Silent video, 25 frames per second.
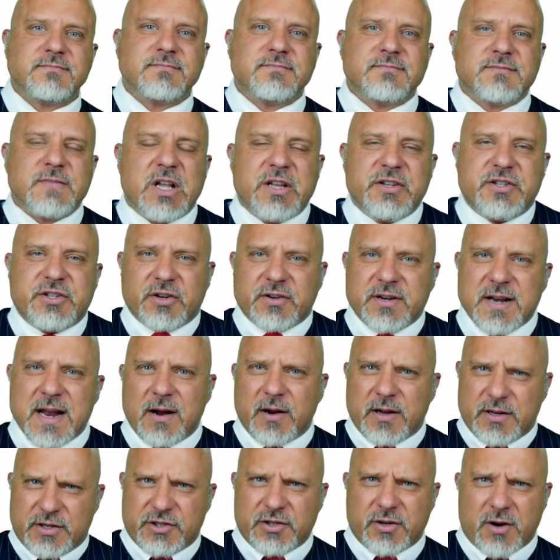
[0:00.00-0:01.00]
Has your
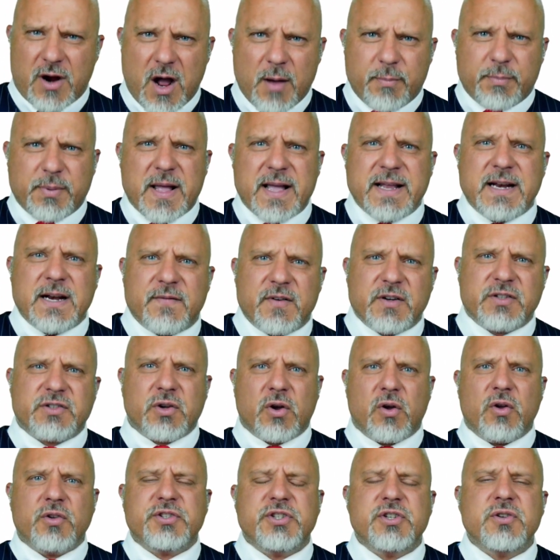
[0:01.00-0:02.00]
upline ever
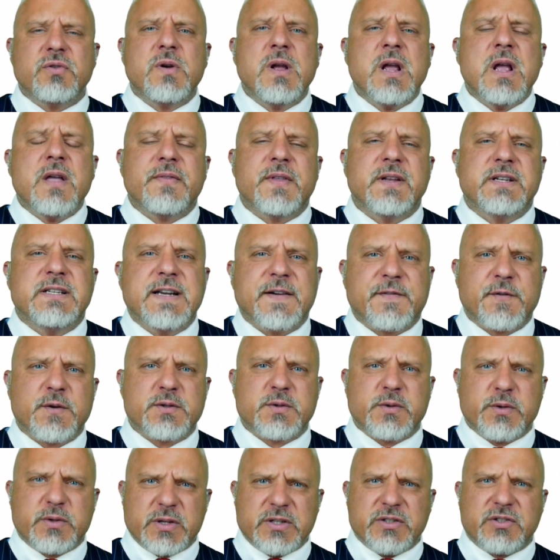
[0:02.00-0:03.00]
told you the difference
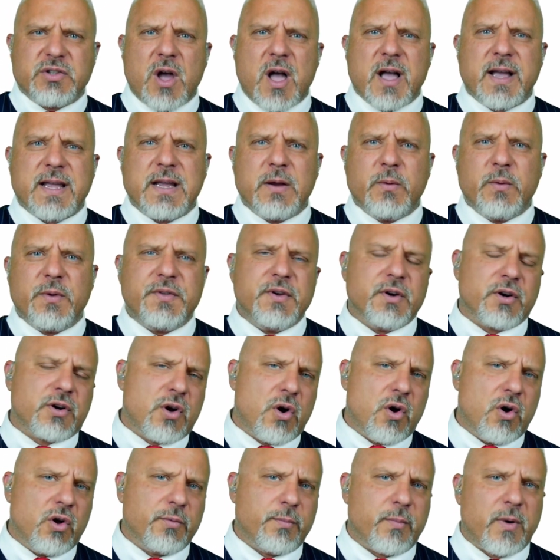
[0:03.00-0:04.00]
between talking with your
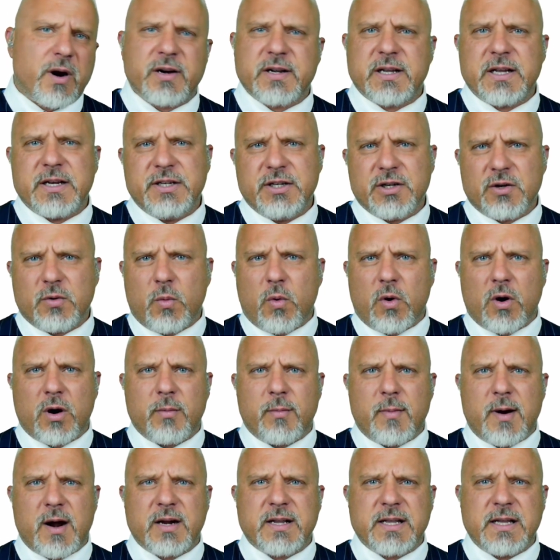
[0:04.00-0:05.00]
cold market and your warm
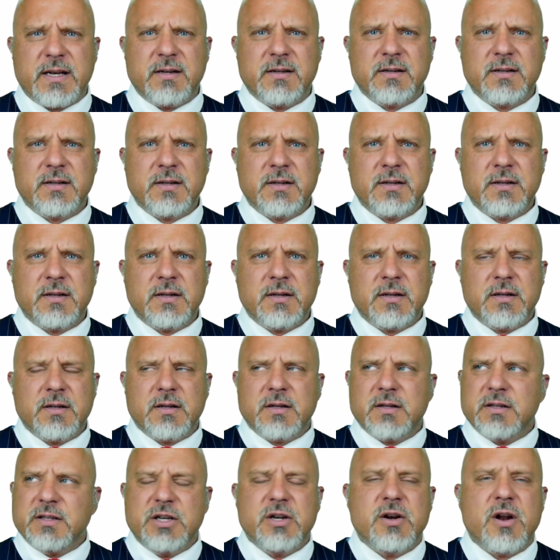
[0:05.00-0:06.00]
market?
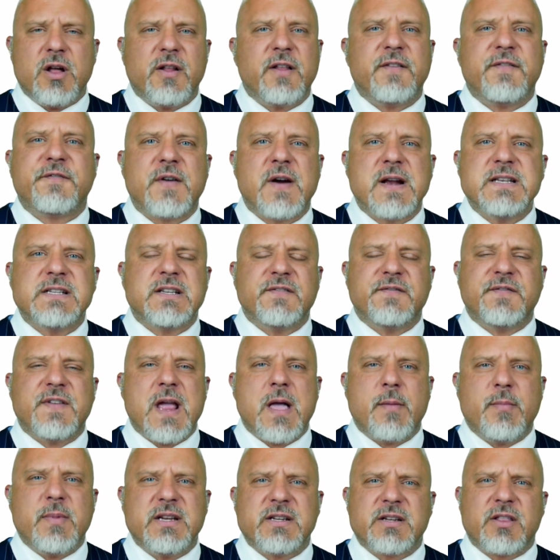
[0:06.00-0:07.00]
You know that friends and
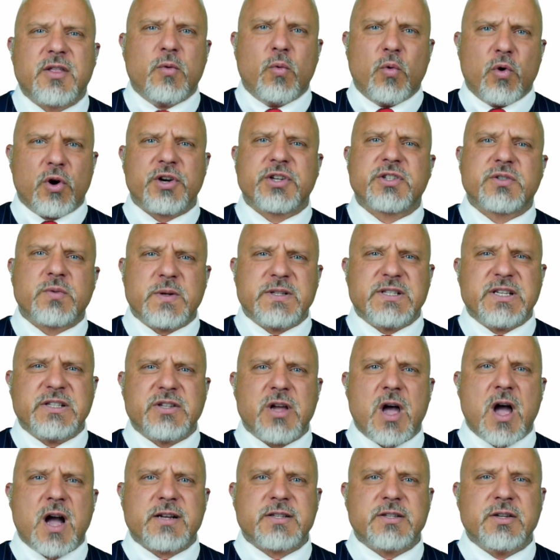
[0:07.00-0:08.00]
family are the worst ones to
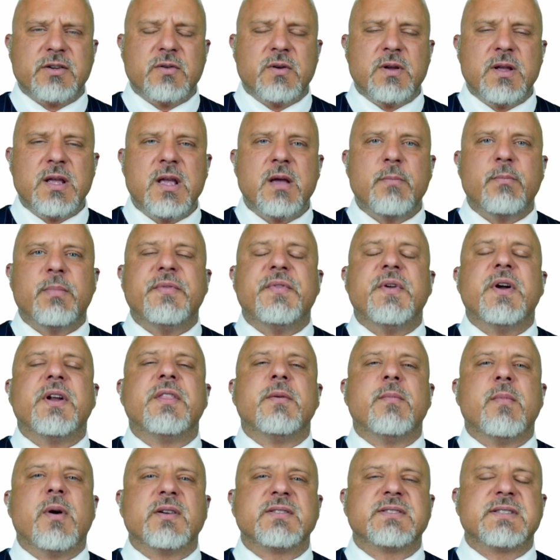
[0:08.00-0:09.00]
talk to, but they're the
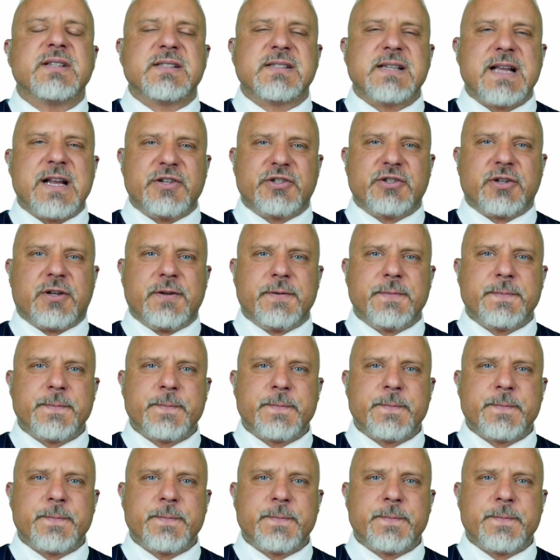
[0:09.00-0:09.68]
most essential.